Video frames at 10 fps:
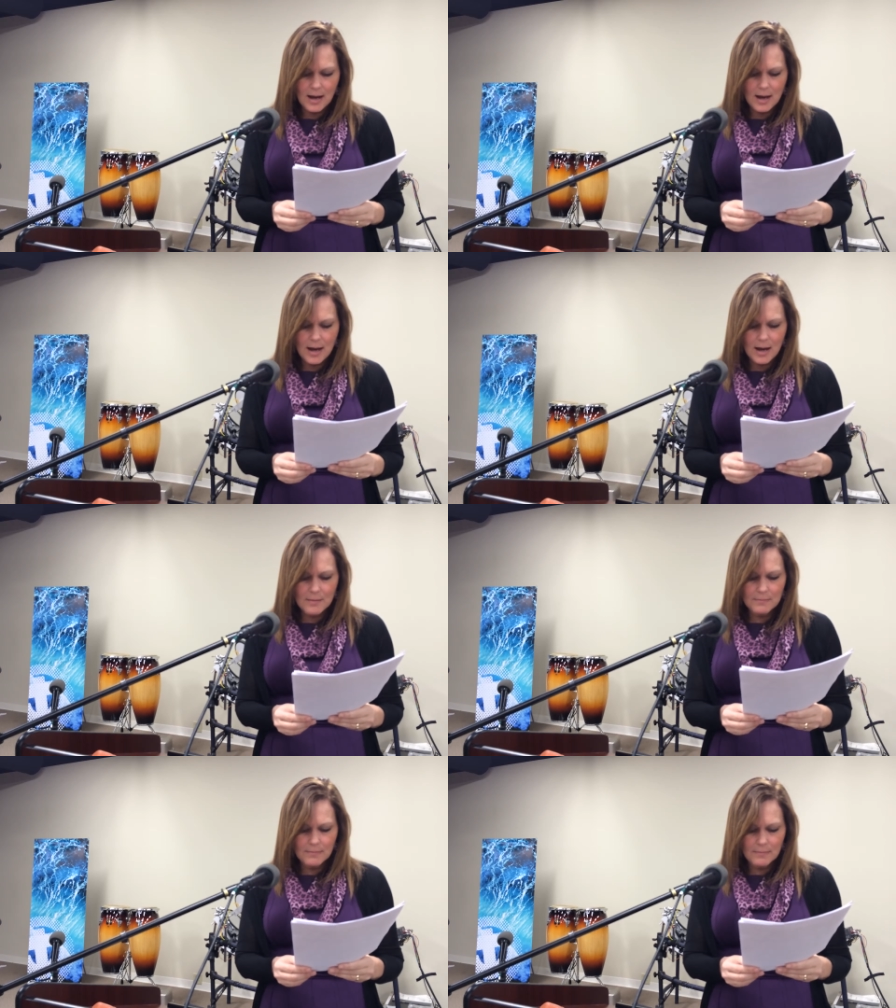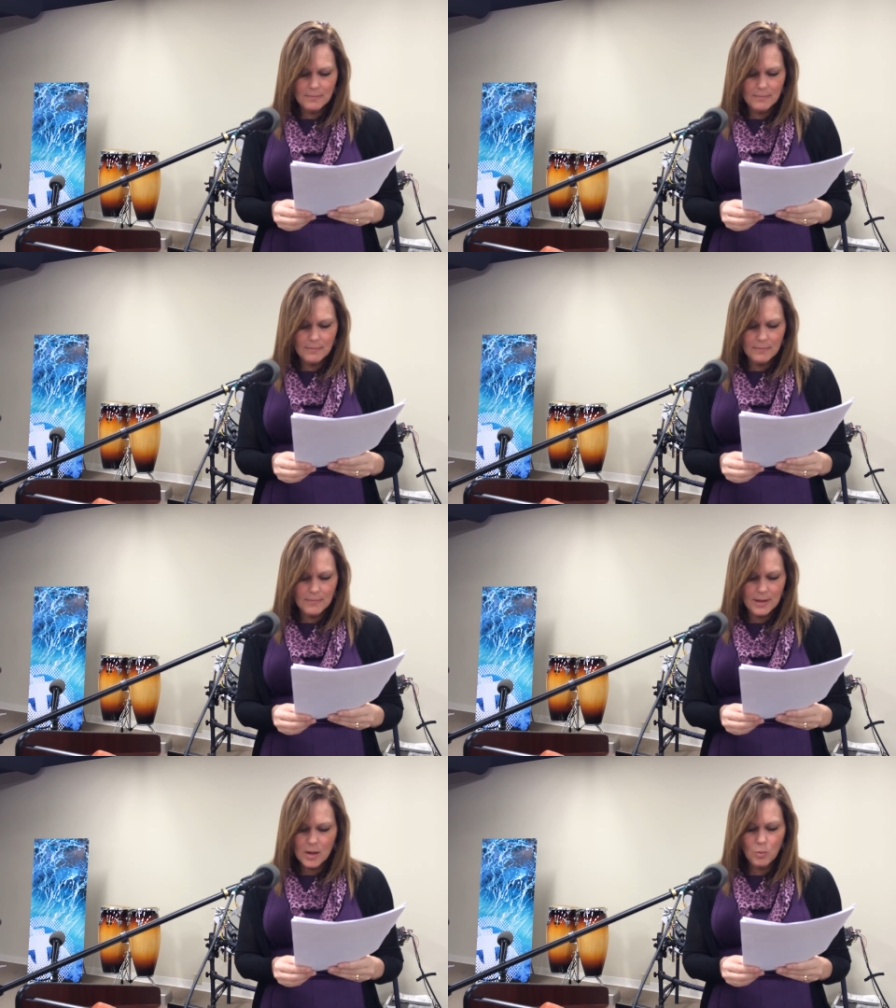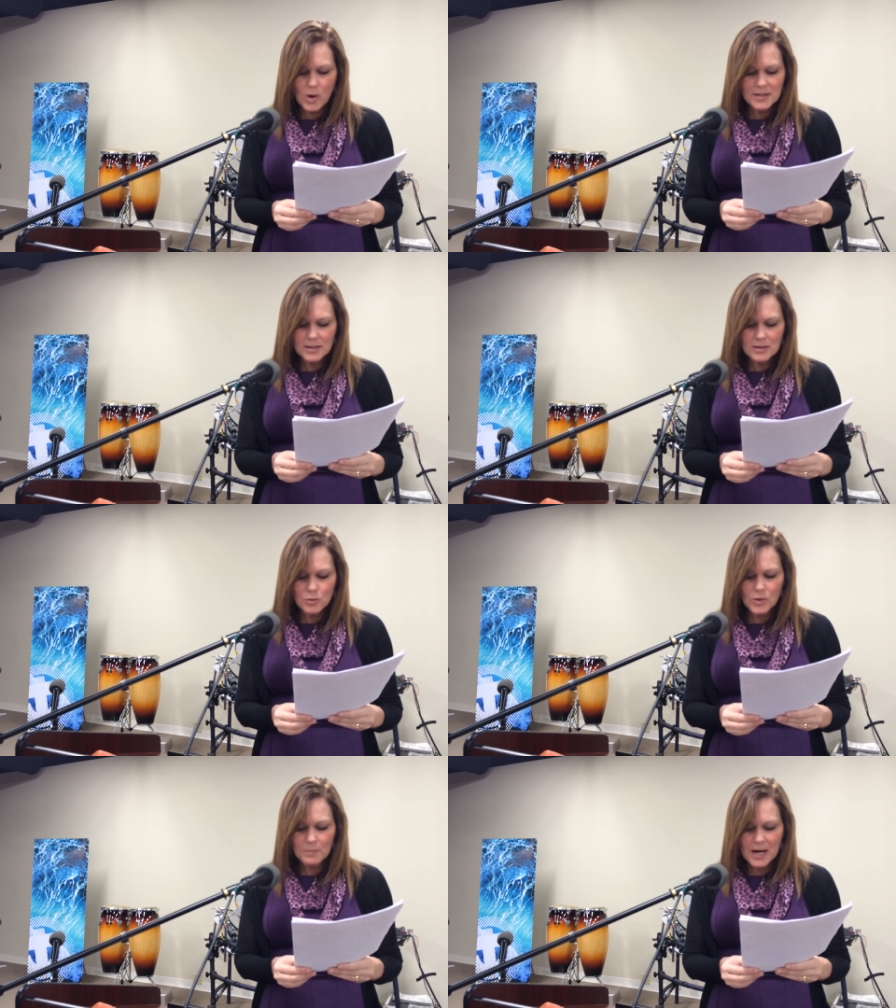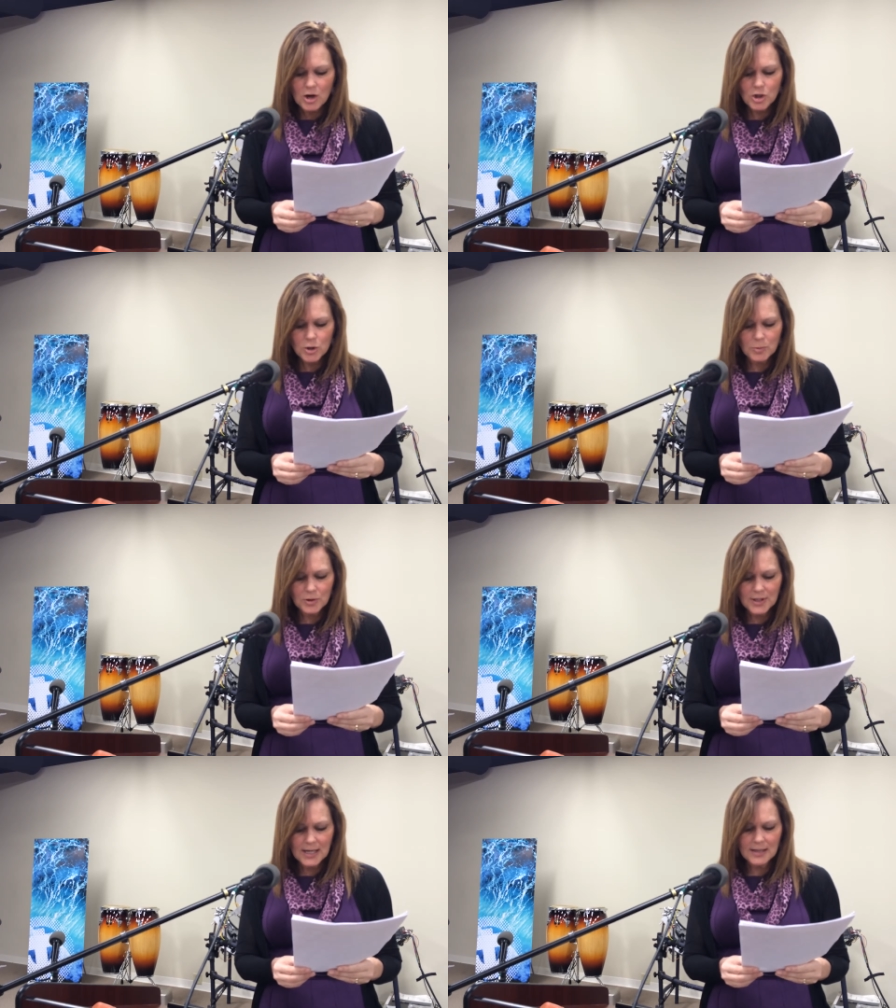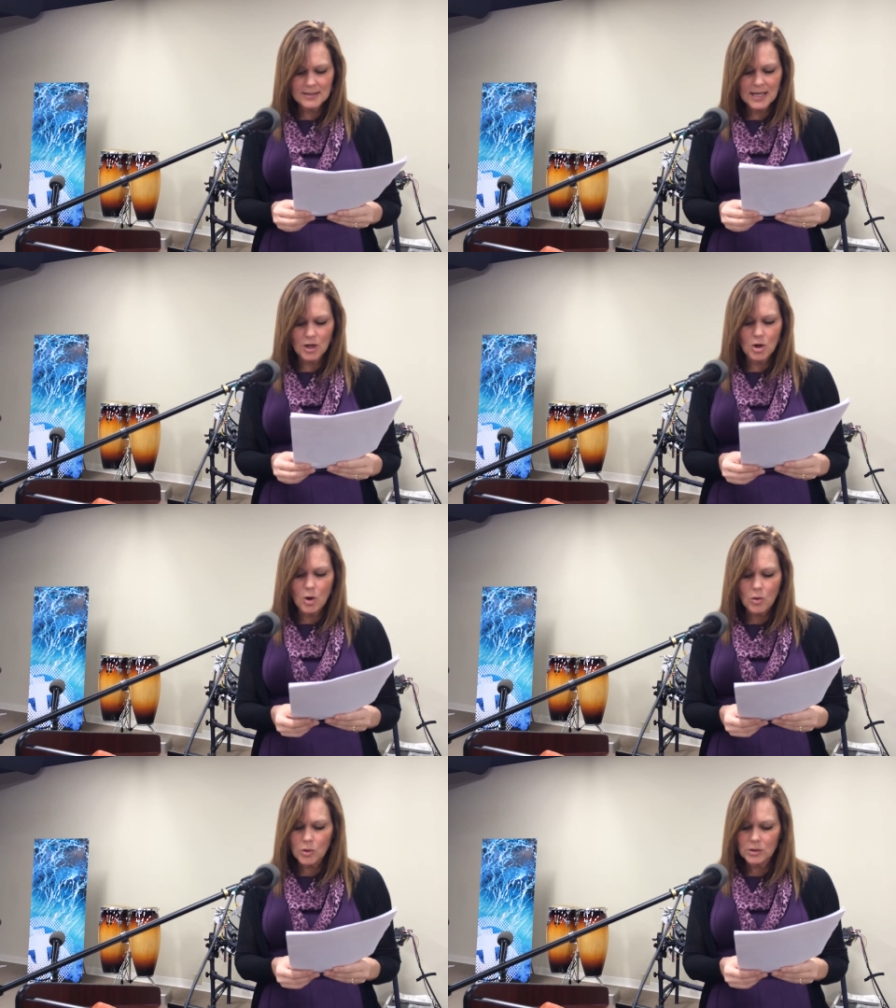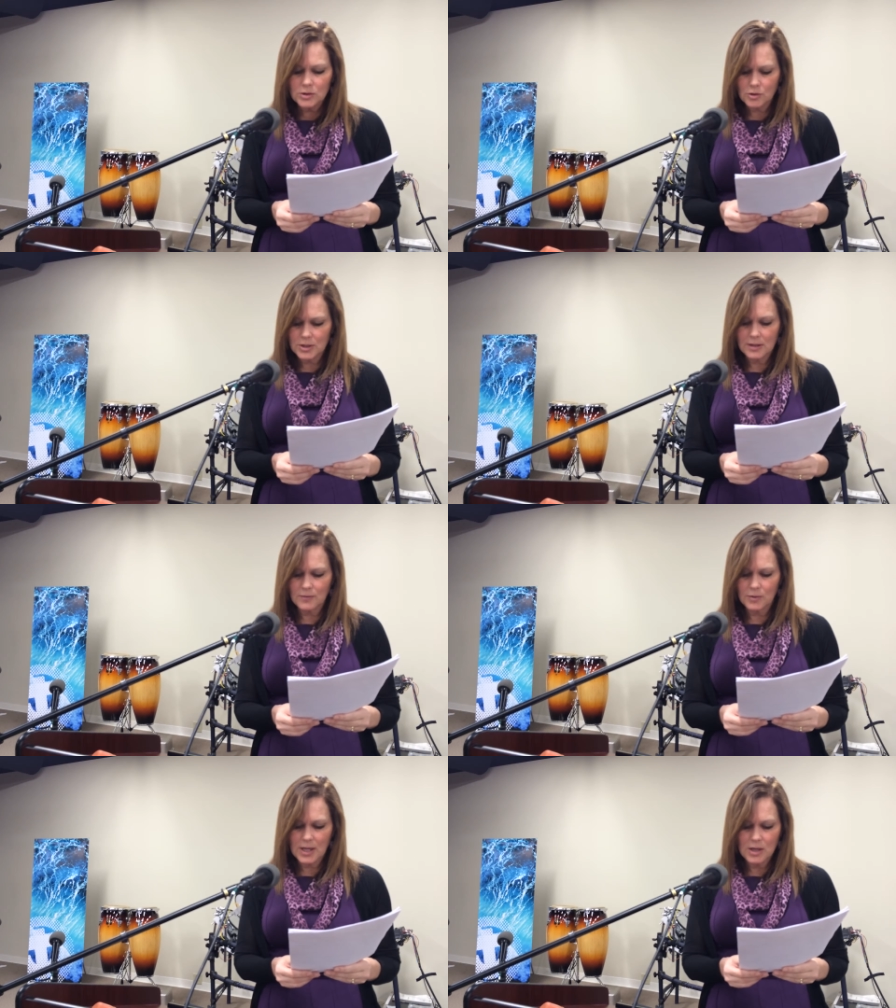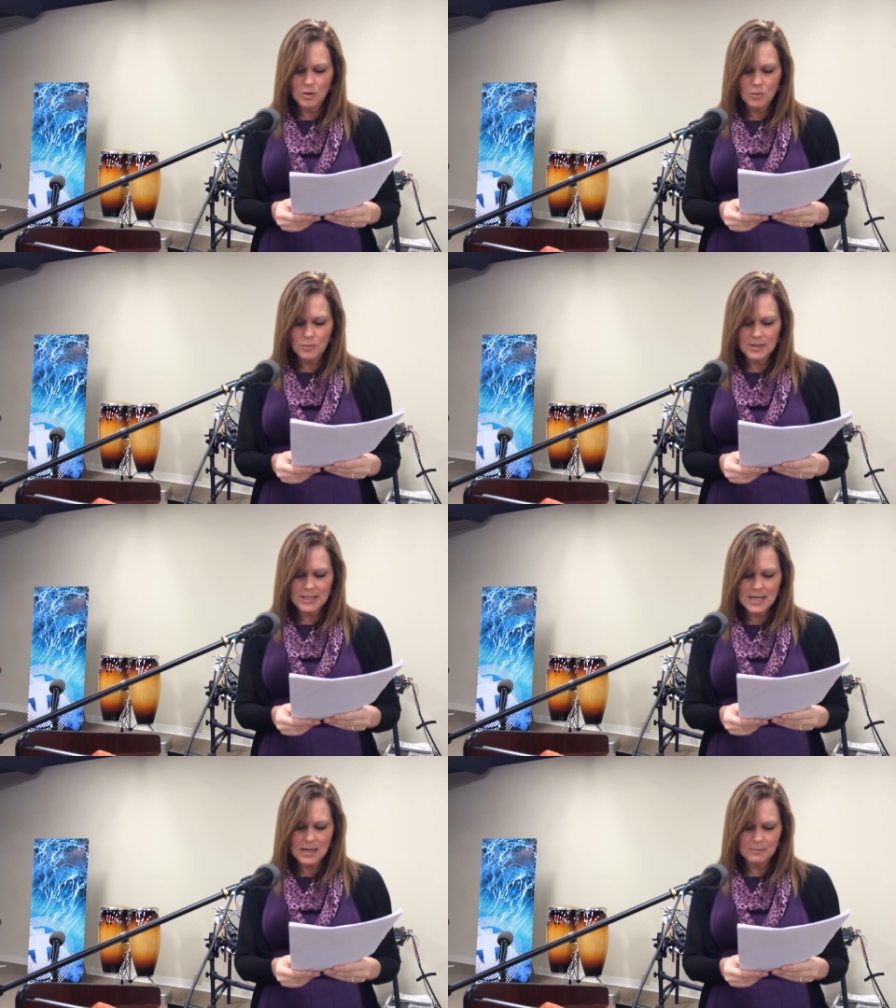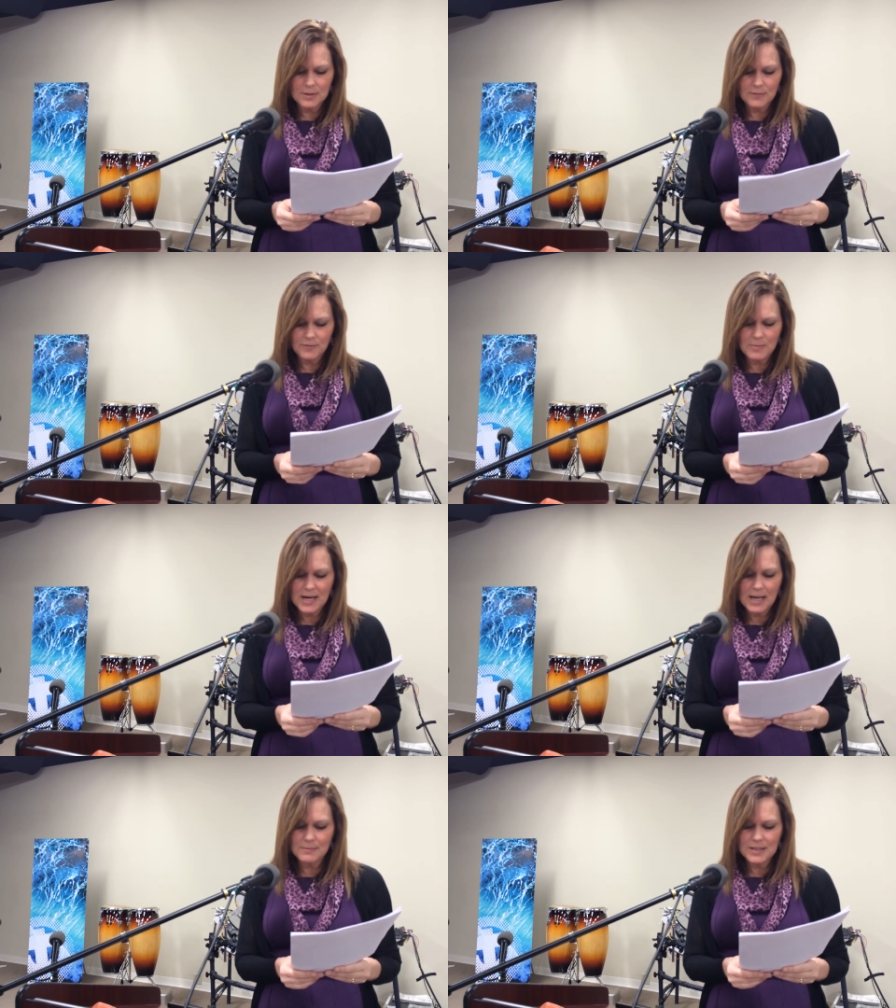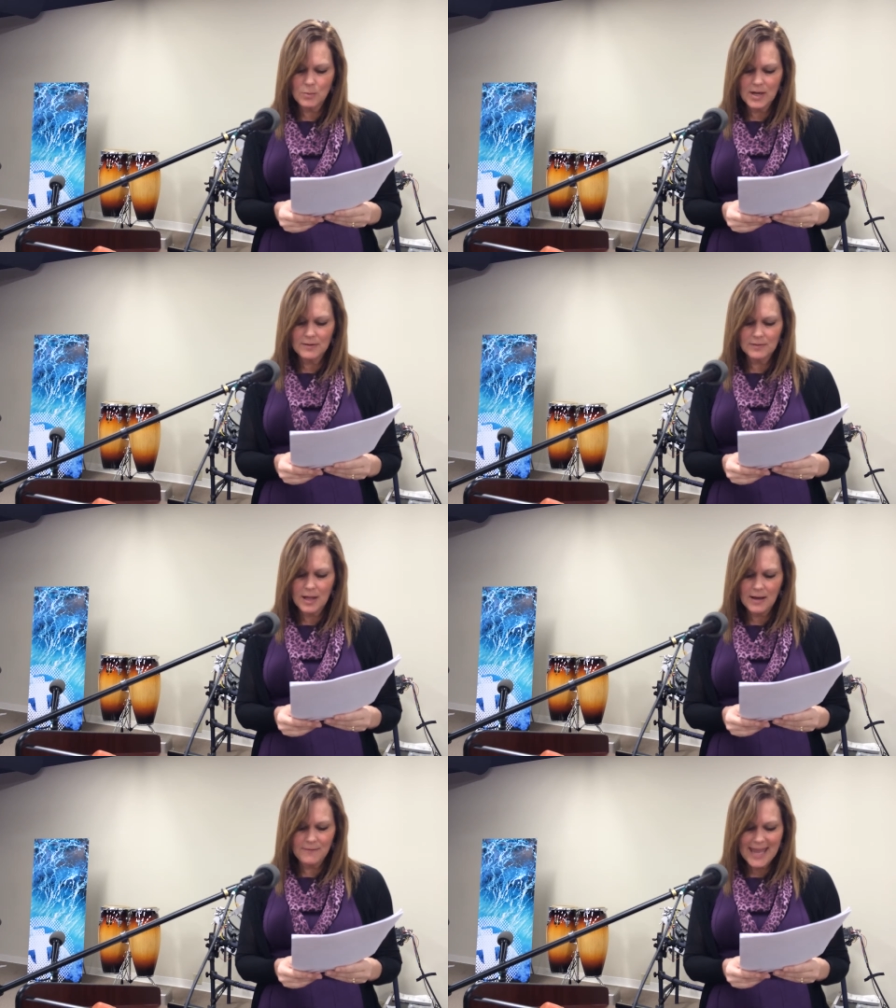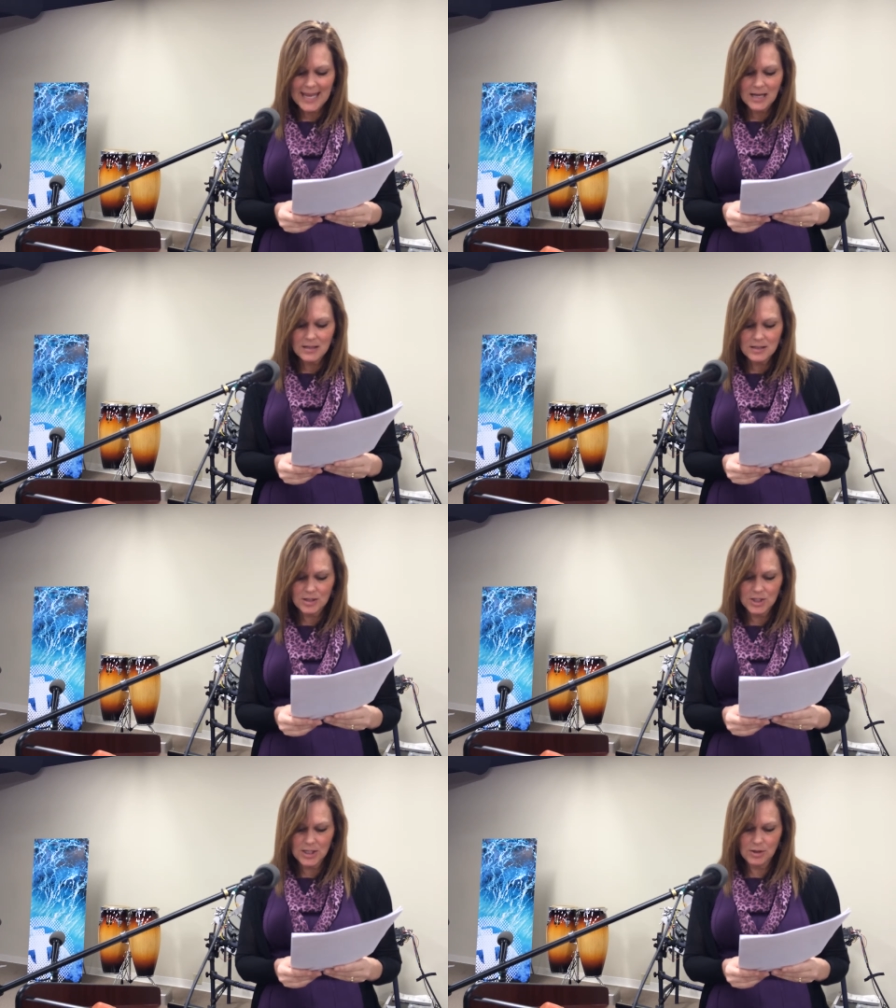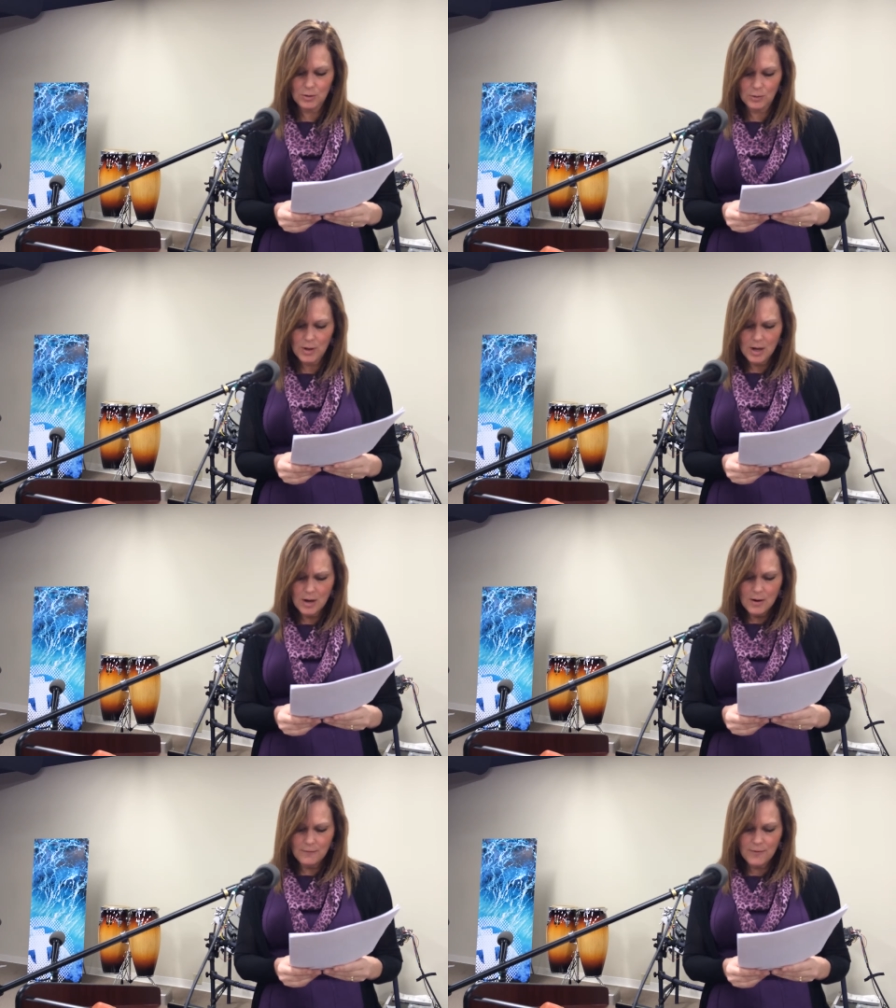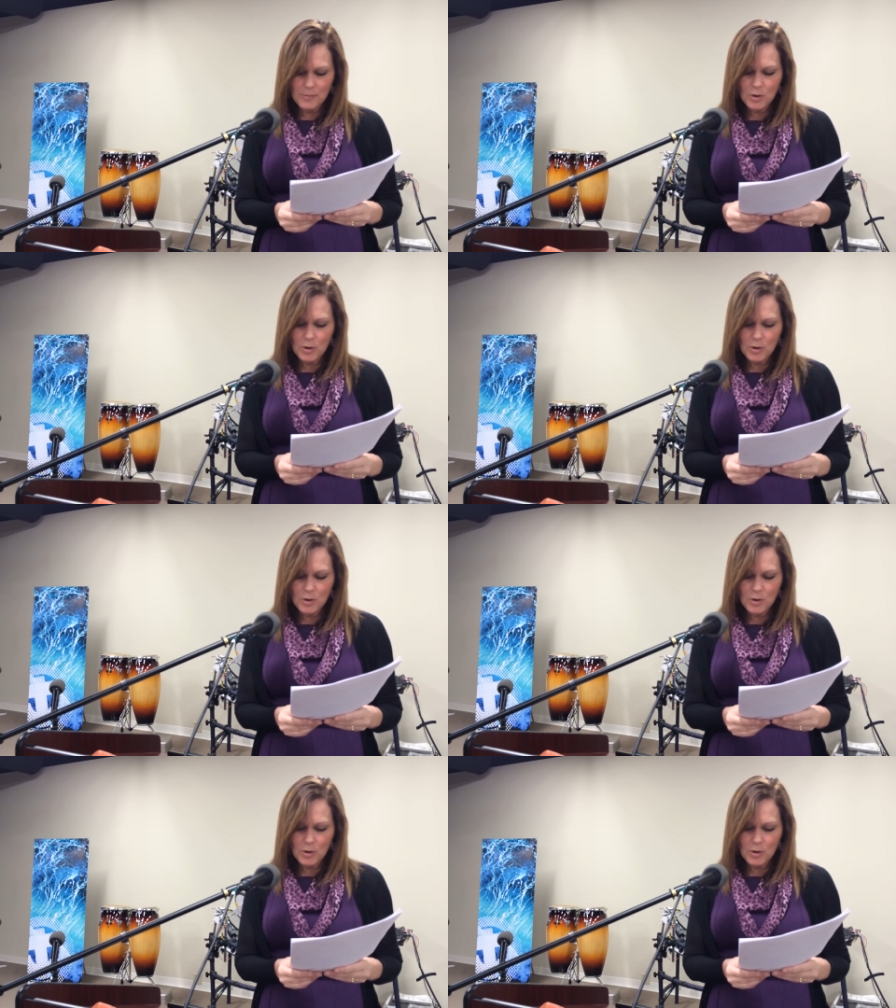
um, "It wasn't with perishable things like gold or silver that you were redeemed from that empty way of life handed to you from